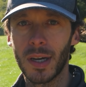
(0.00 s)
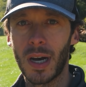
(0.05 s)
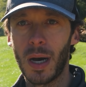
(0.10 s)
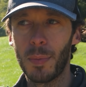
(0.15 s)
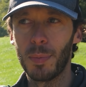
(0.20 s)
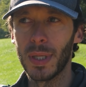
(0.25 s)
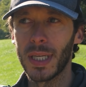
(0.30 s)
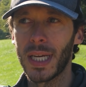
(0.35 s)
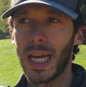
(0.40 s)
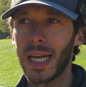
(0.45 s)

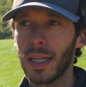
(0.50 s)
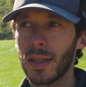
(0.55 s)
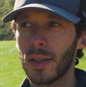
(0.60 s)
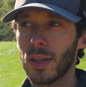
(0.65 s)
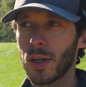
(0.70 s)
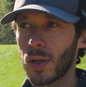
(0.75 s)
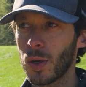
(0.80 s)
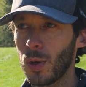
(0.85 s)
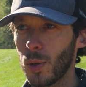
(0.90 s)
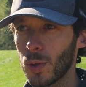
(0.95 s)
complicated
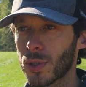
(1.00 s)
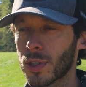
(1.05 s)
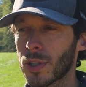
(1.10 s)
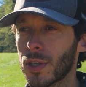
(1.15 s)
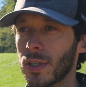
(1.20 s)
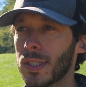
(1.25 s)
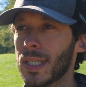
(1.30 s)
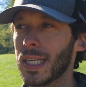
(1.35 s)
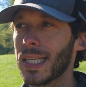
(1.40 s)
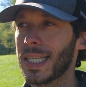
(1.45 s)
the
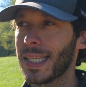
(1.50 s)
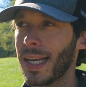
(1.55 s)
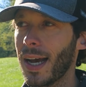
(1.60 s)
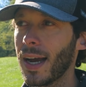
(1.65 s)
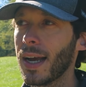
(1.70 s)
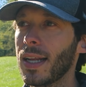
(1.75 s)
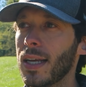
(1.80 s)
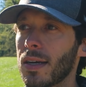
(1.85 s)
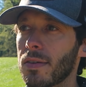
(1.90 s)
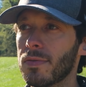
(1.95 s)
culture and
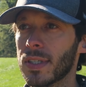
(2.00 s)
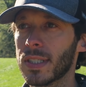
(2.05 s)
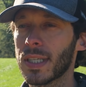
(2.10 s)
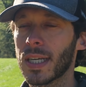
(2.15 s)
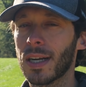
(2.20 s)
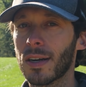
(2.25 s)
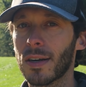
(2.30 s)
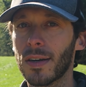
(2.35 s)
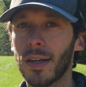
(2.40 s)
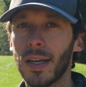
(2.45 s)
society of
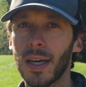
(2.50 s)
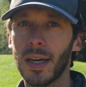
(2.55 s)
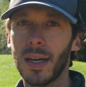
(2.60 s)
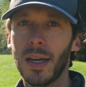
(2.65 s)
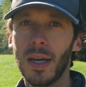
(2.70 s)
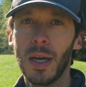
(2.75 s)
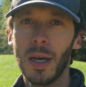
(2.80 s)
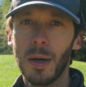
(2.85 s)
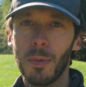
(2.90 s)
this area